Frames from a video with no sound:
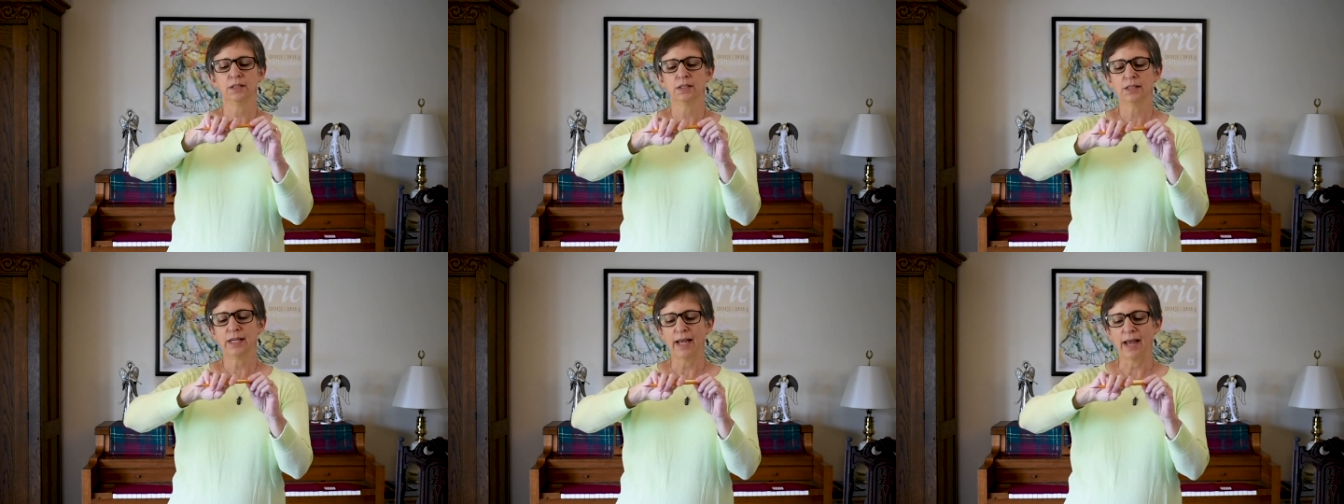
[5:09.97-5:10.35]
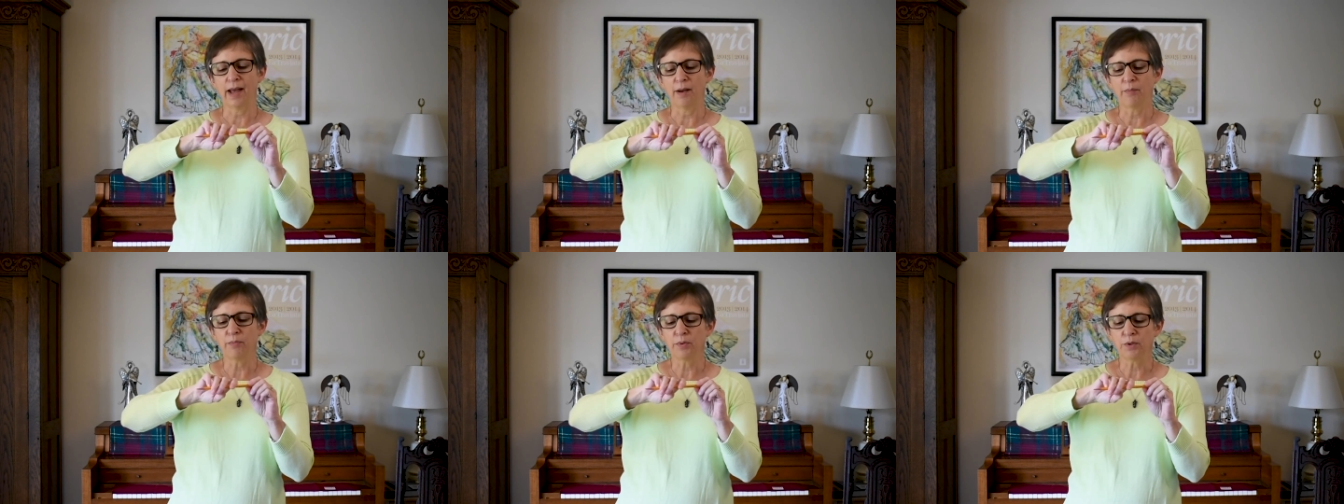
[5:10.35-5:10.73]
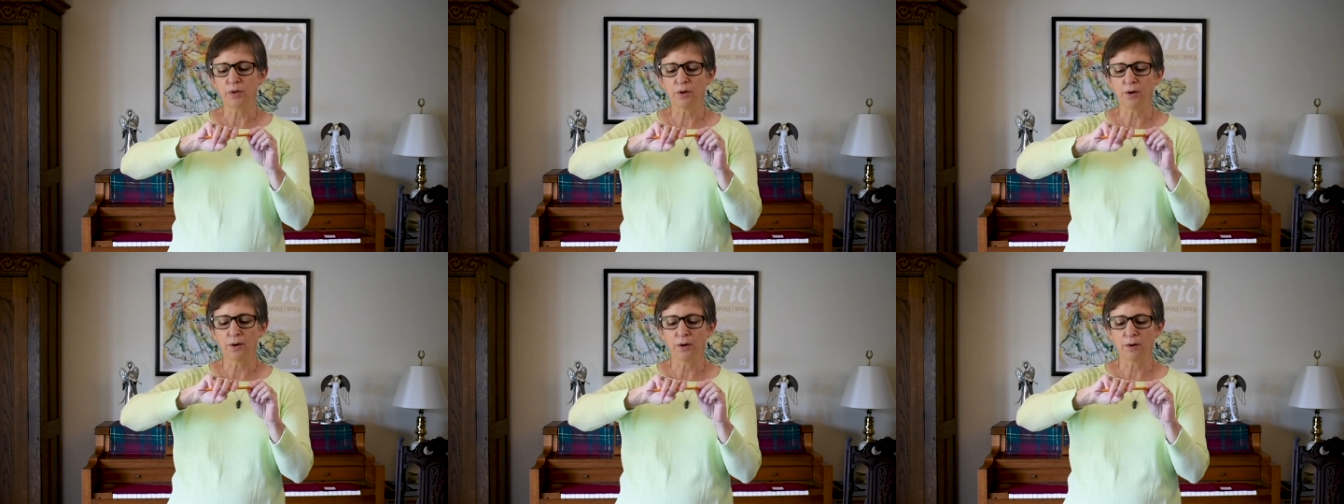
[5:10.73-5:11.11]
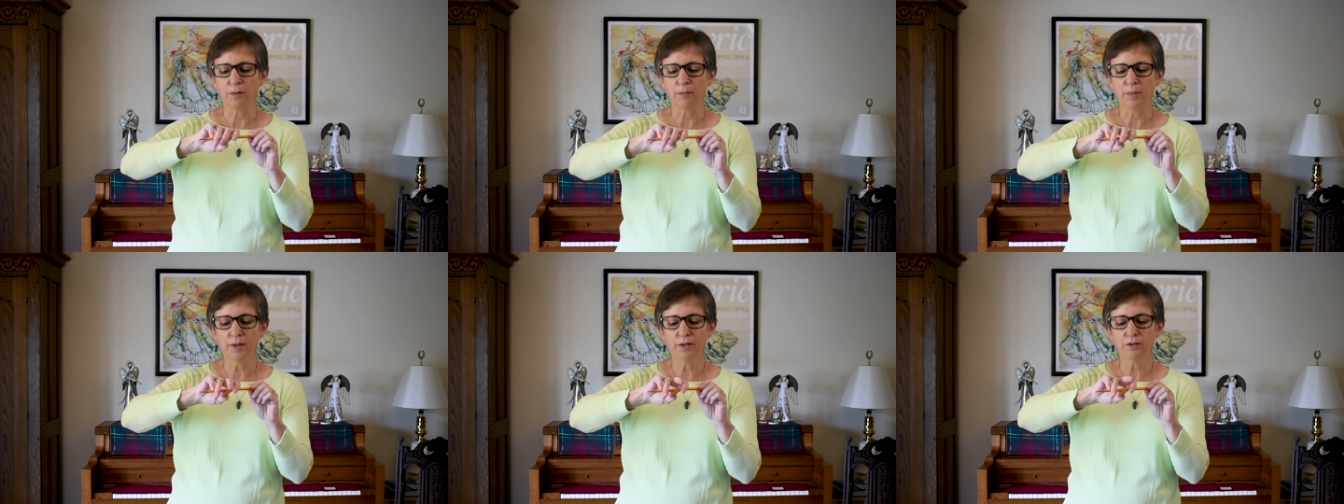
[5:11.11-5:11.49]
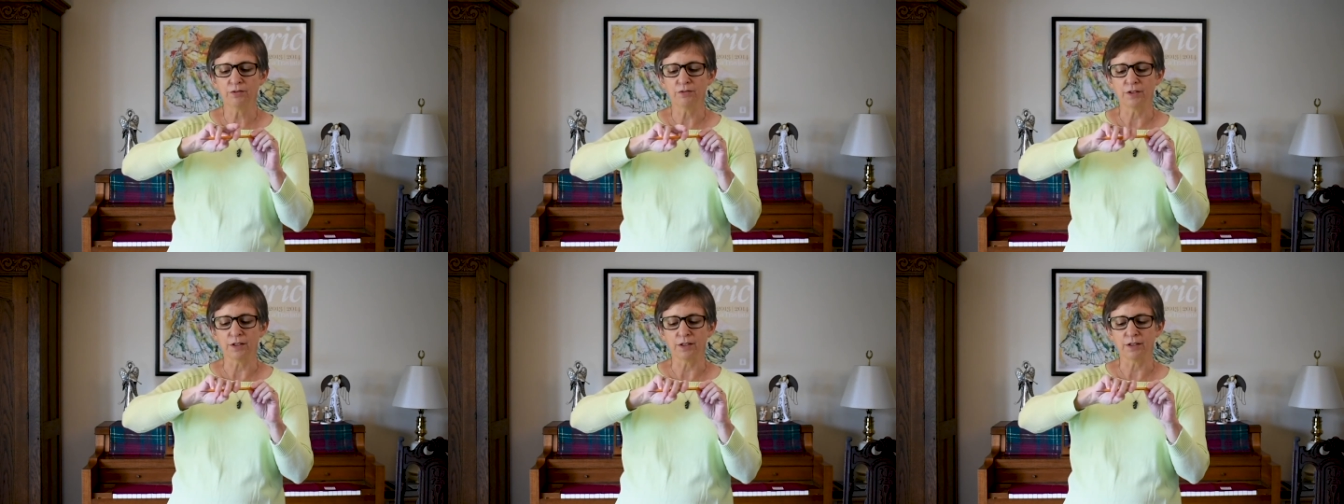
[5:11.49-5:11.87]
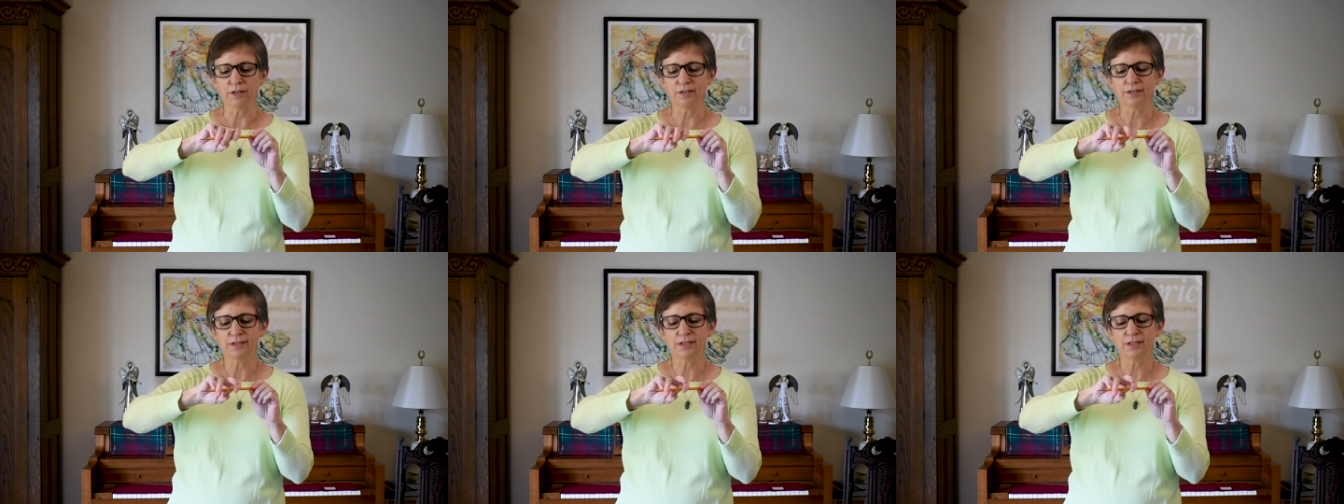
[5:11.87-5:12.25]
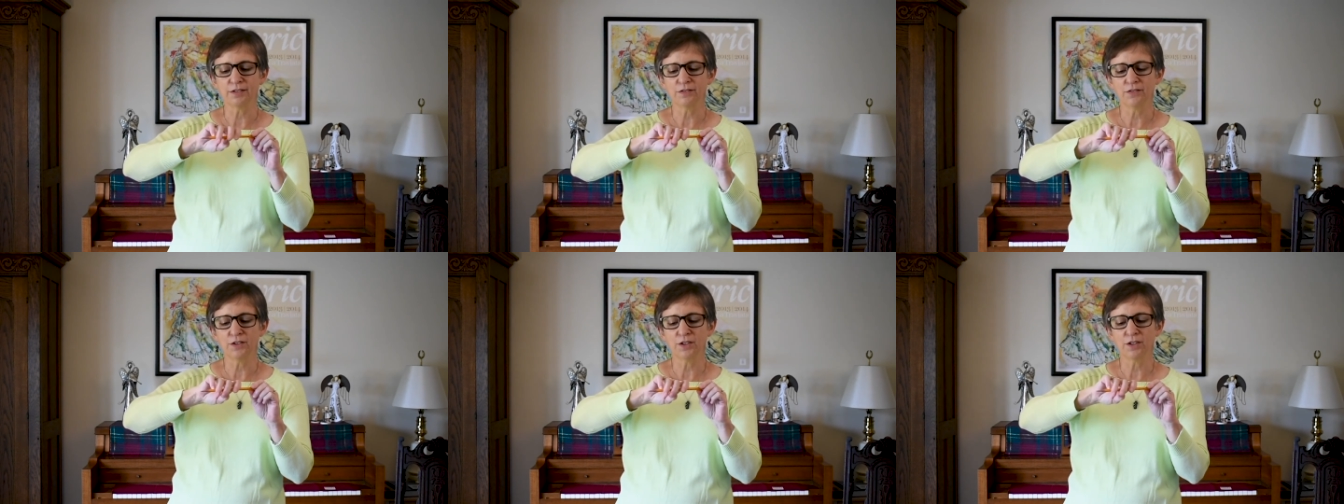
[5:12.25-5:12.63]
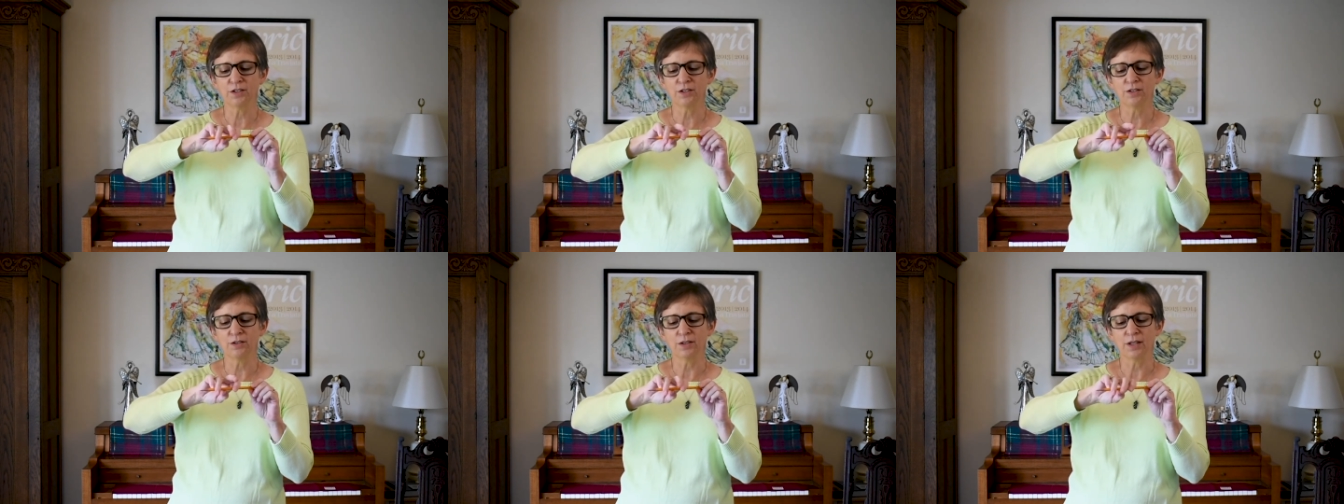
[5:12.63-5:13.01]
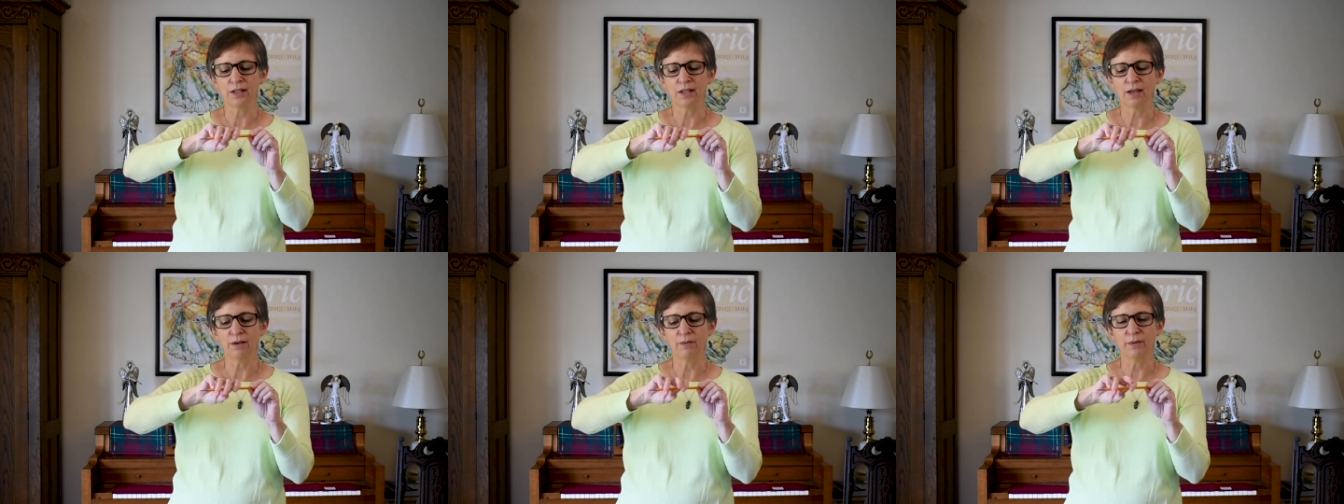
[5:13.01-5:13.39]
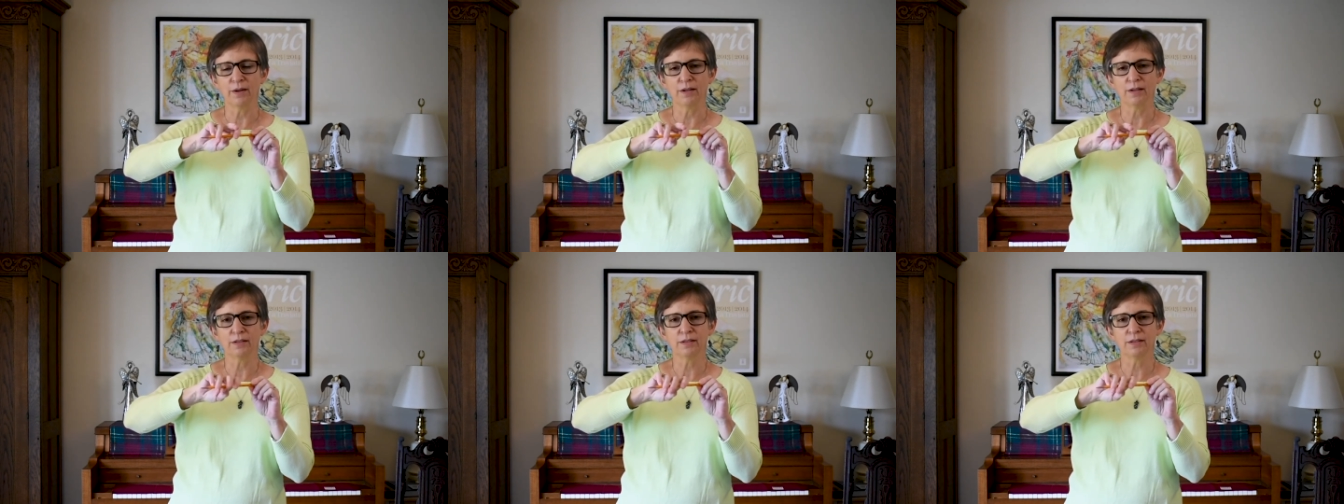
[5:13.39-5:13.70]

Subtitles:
Tap your middle finger. See if you can do it that way.